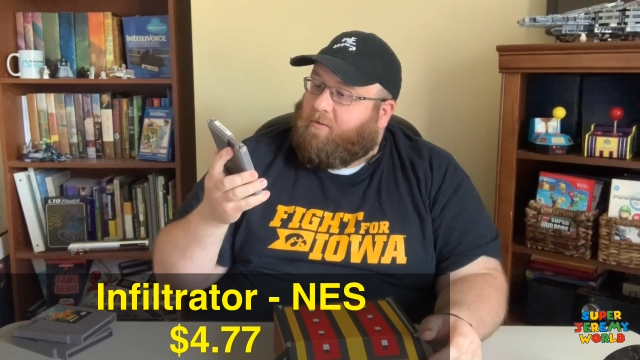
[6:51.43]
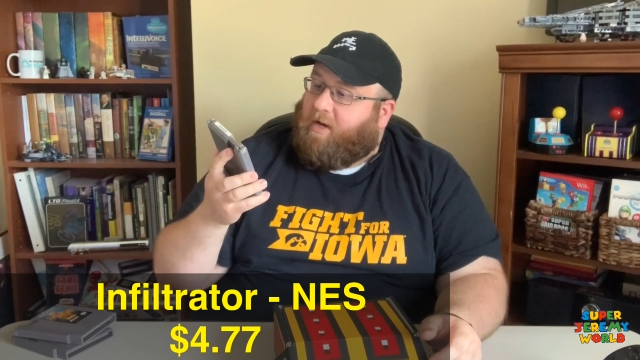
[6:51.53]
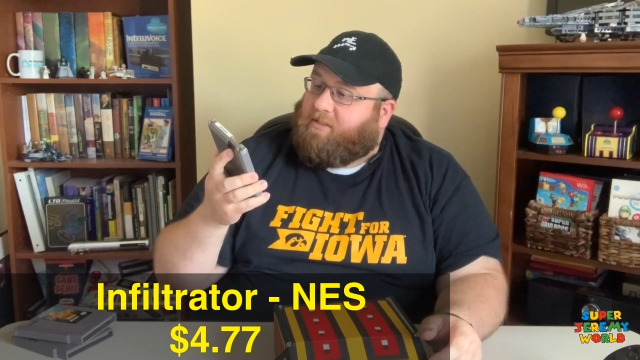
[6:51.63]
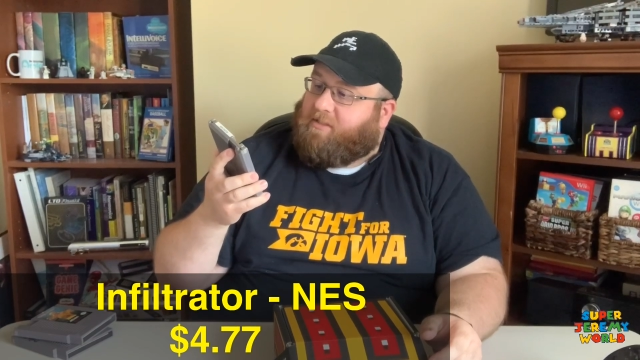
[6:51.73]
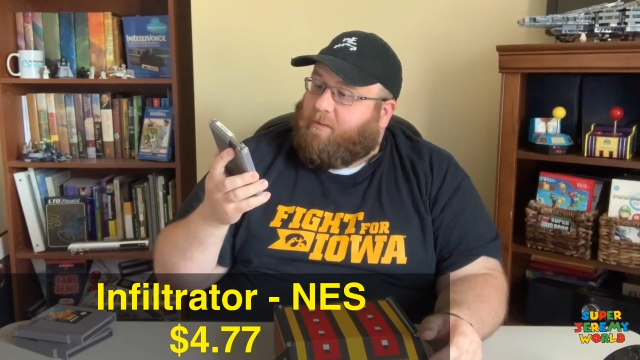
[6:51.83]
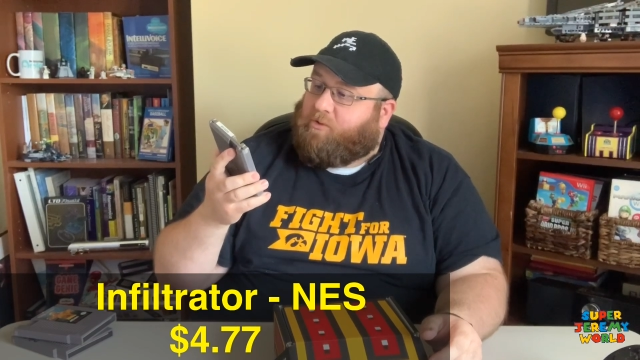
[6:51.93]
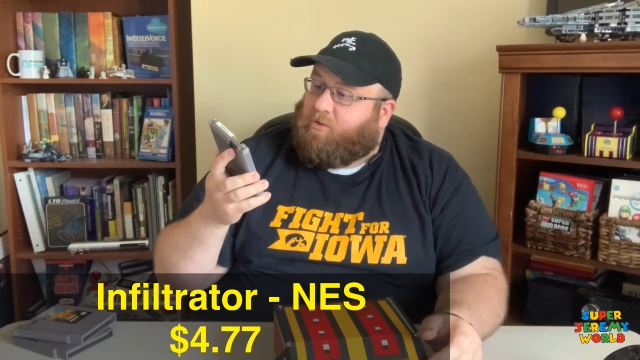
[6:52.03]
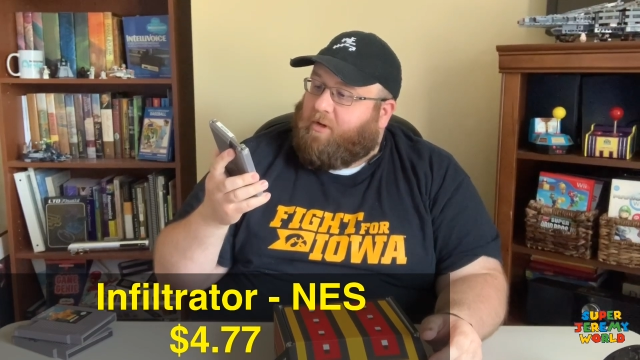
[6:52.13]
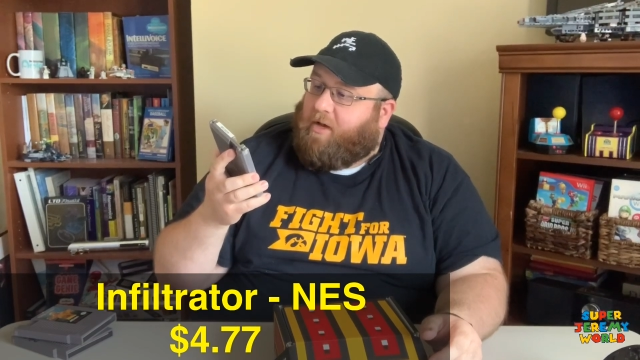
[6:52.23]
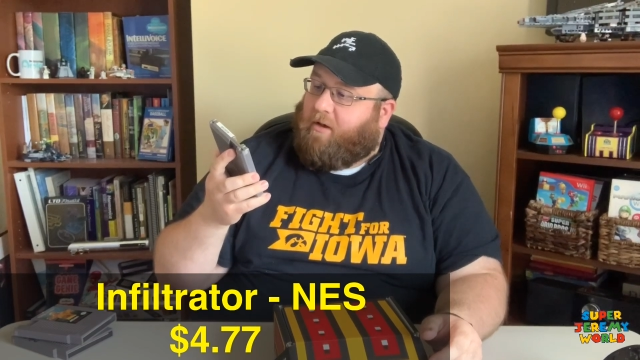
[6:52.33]
got some
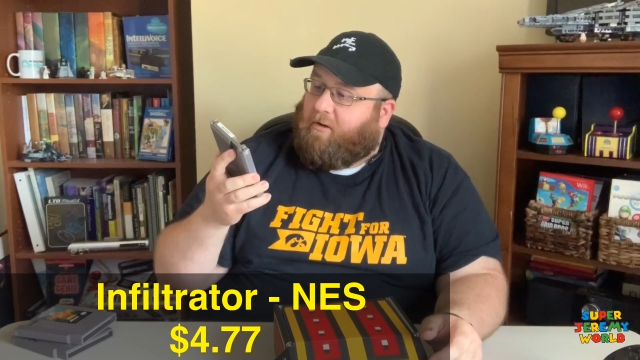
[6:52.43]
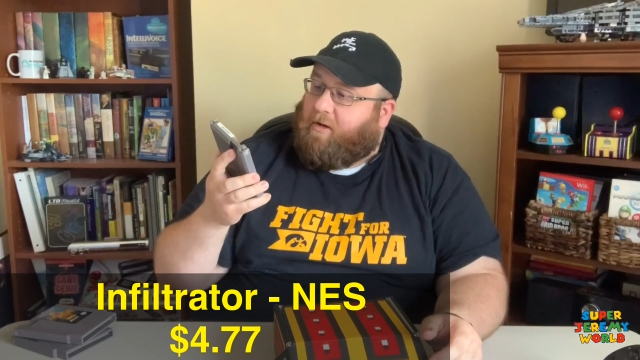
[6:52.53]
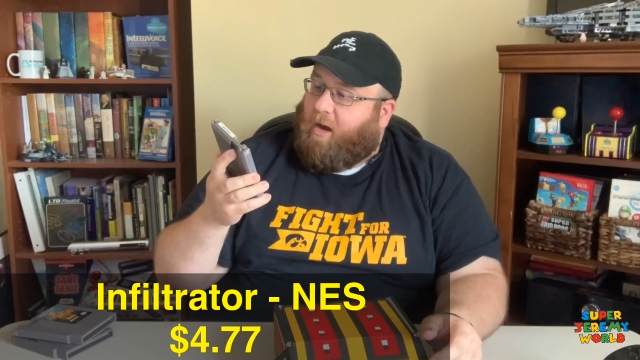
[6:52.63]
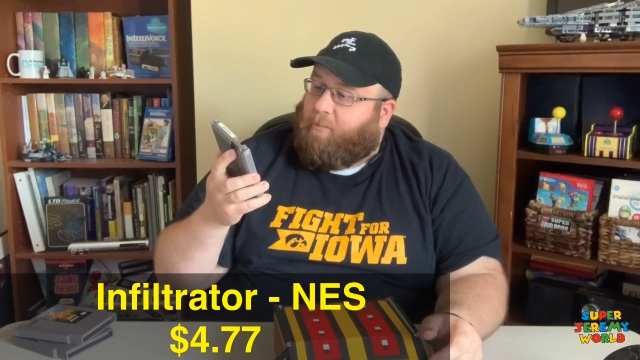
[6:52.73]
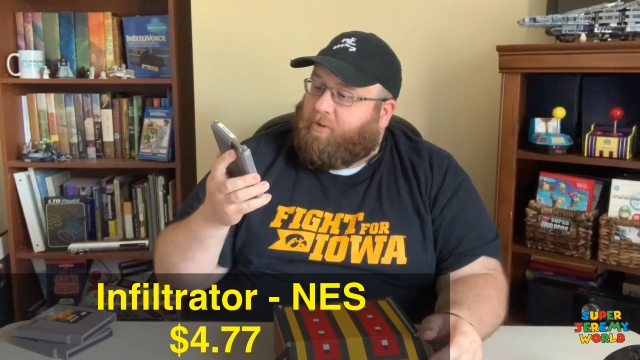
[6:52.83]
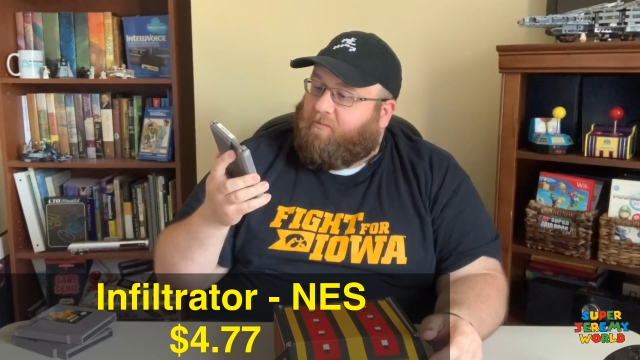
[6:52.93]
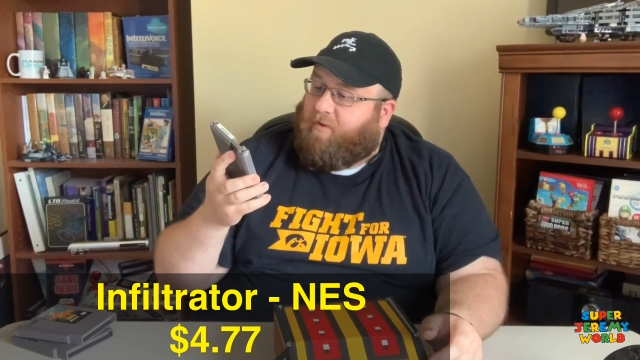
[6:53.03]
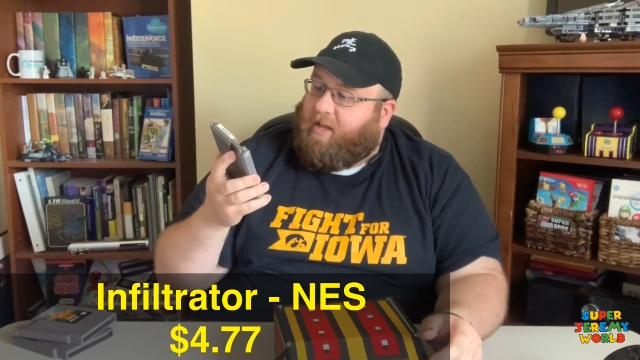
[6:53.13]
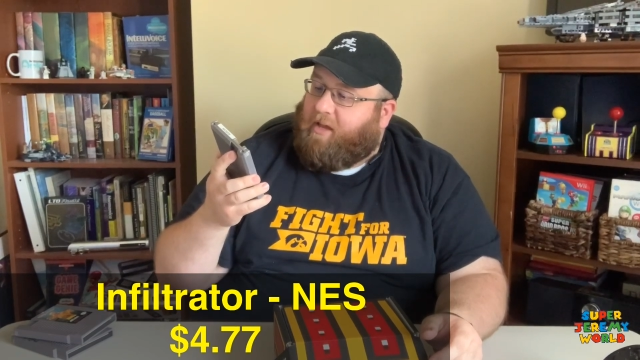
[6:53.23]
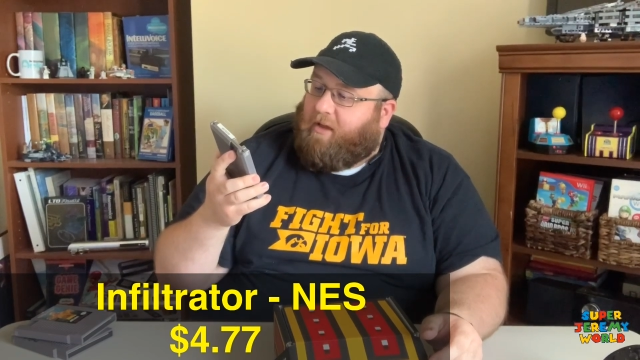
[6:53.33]
sort of helicopter,
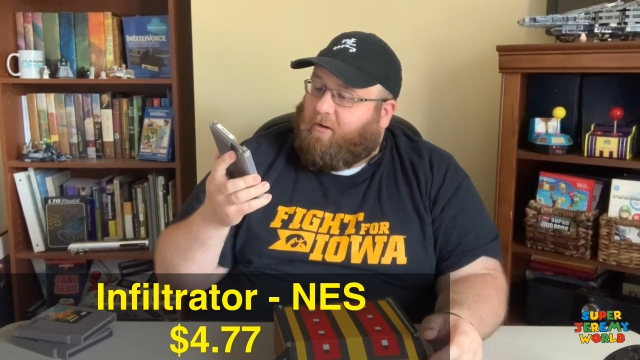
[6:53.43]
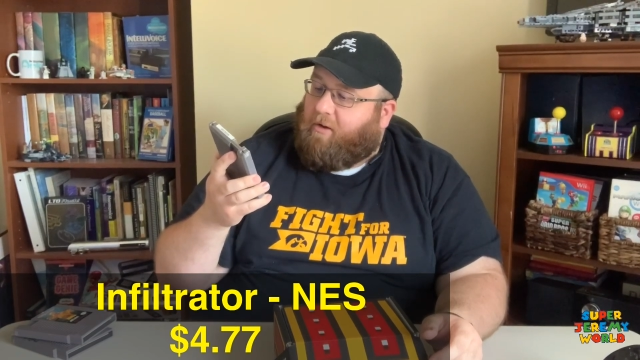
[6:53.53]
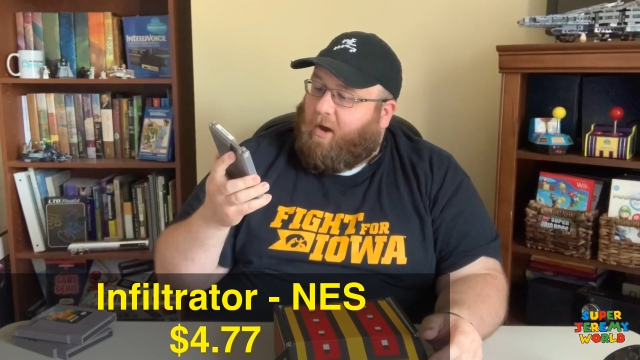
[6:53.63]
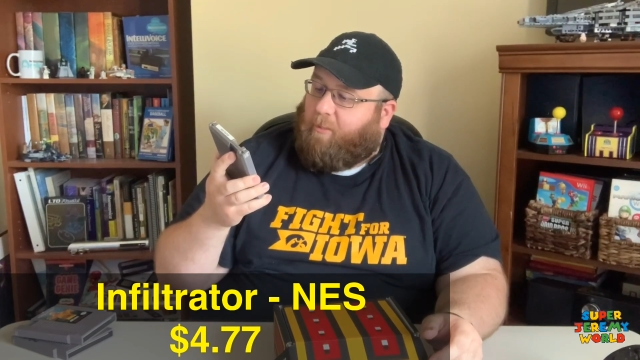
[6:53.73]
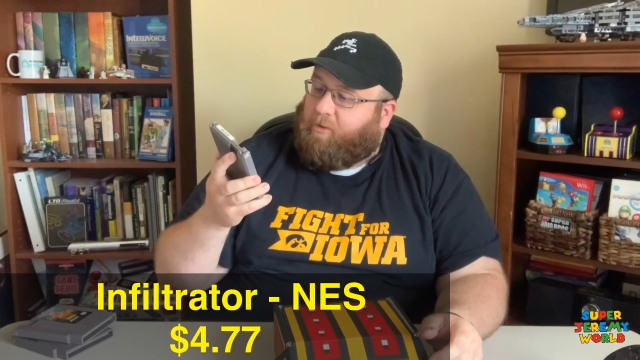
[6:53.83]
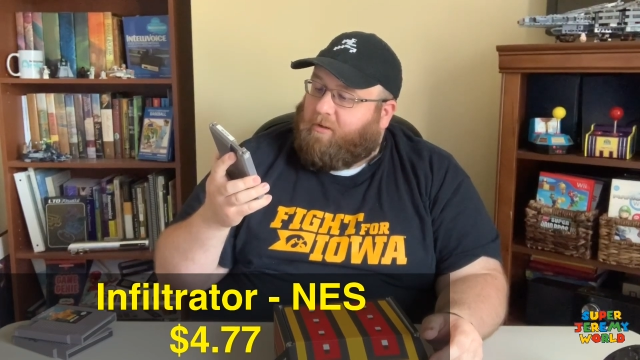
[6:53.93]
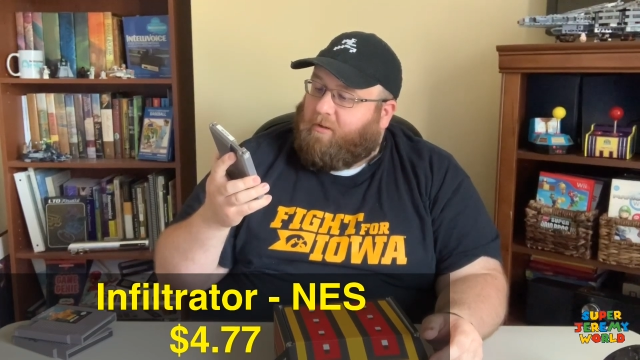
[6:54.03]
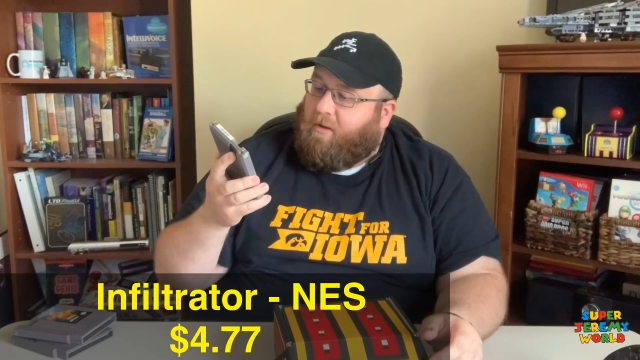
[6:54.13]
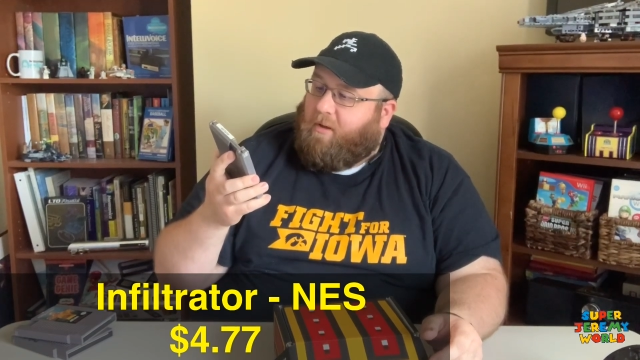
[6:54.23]
fighting helicopter.